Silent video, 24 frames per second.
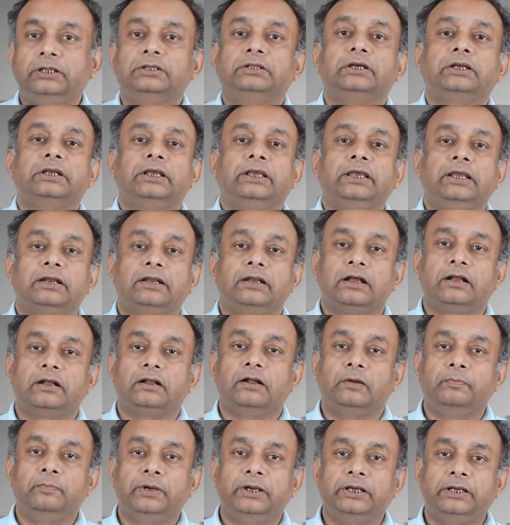the Kerala
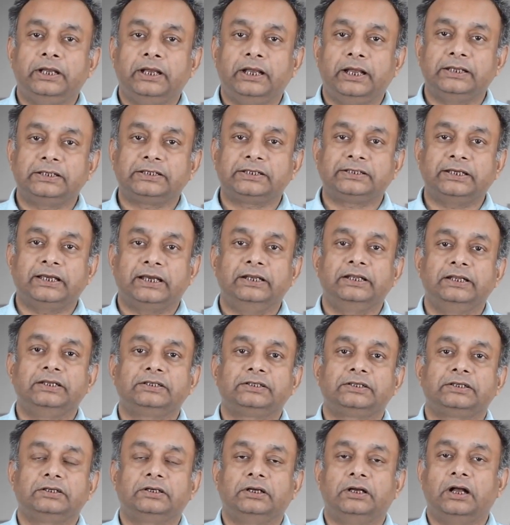government has
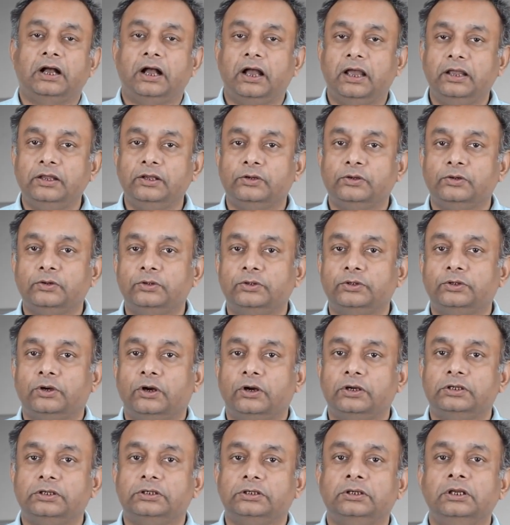challenged a High Court
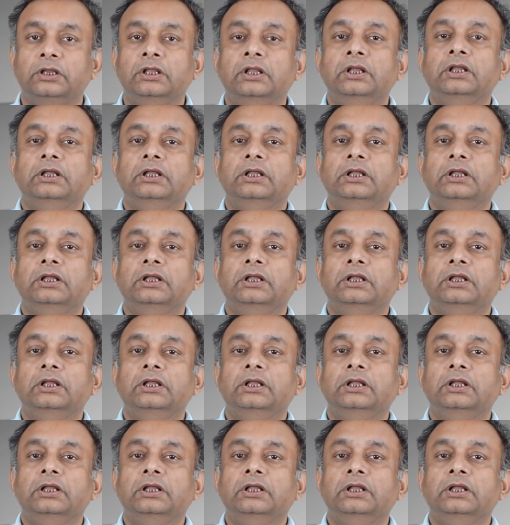order